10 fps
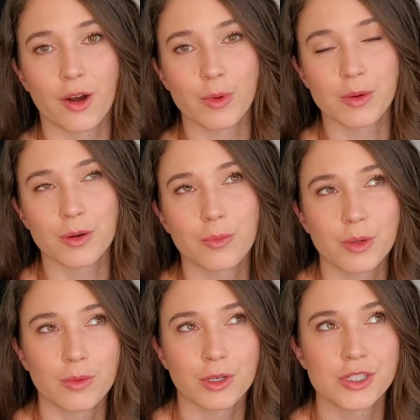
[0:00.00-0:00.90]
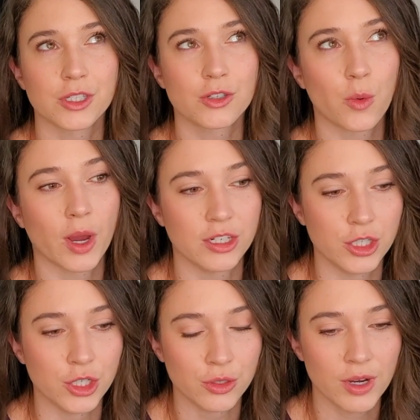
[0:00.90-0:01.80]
We were still quite new,